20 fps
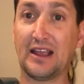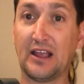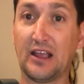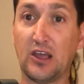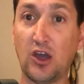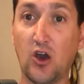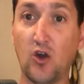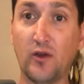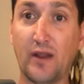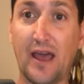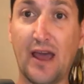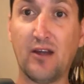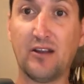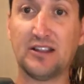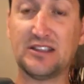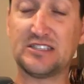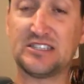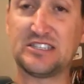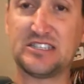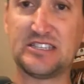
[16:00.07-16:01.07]
can go
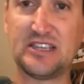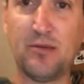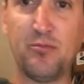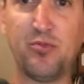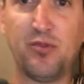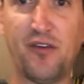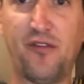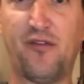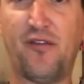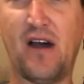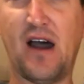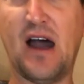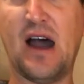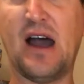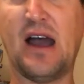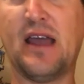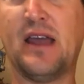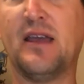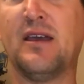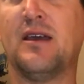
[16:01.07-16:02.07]
down and
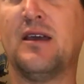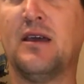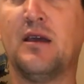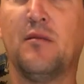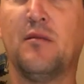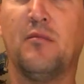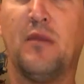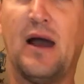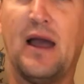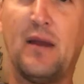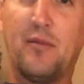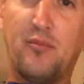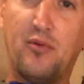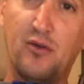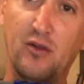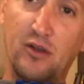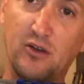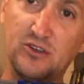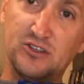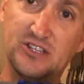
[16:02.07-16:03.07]
simplify my
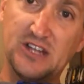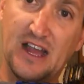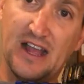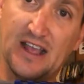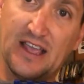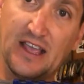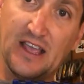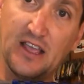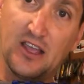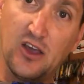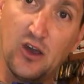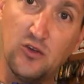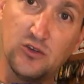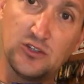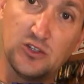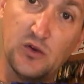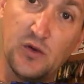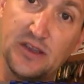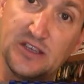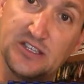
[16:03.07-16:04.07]
approach, I can
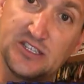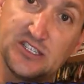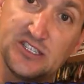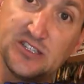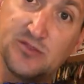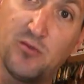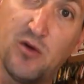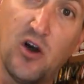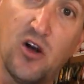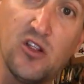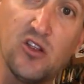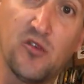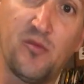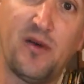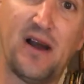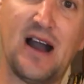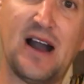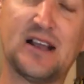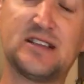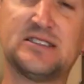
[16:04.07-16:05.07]
go to a smaller
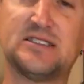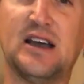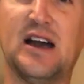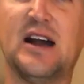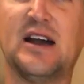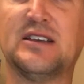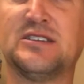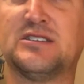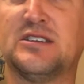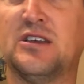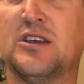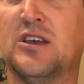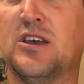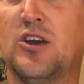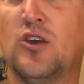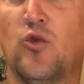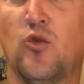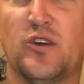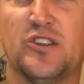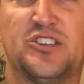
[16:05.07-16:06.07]
box size,
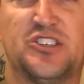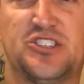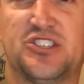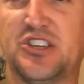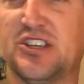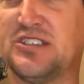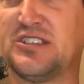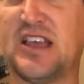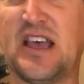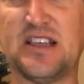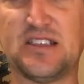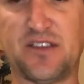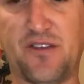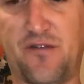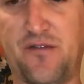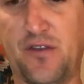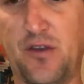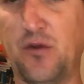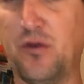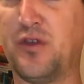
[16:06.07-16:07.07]
which just has
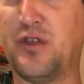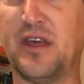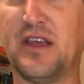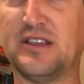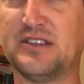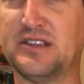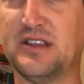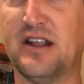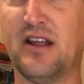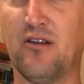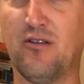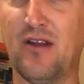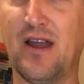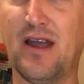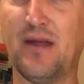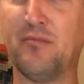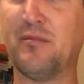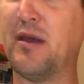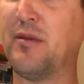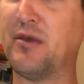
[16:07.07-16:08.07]
a few things in there,
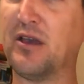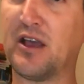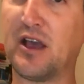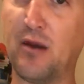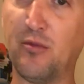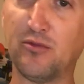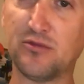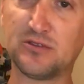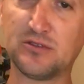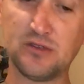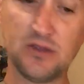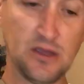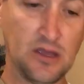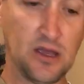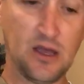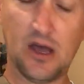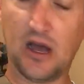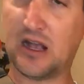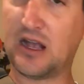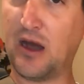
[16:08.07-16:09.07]
right? Maybe
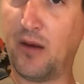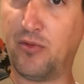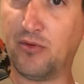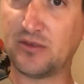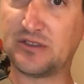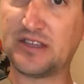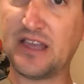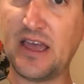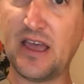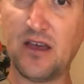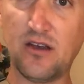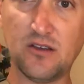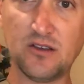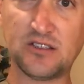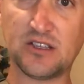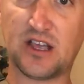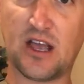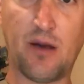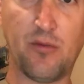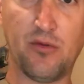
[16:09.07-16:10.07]
a couple
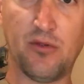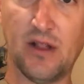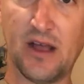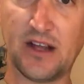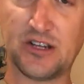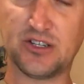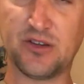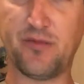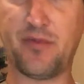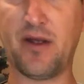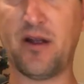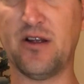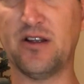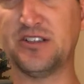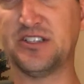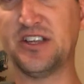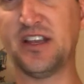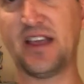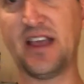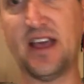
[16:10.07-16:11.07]
tails, a couple extra pair
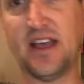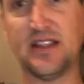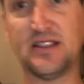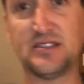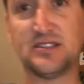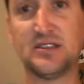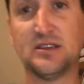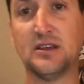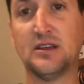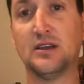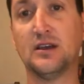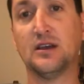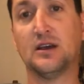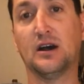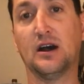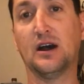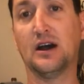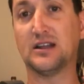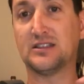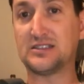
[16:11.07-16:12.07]
of jig heads,
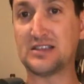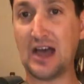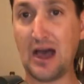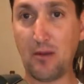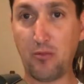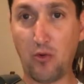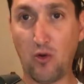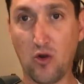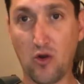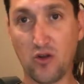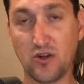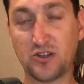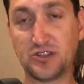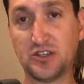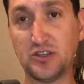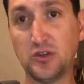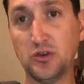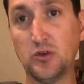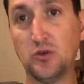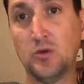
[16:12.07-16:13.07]
a top water or
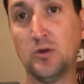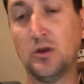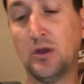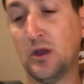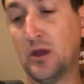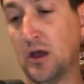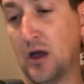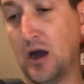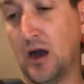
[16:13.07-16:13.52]
two.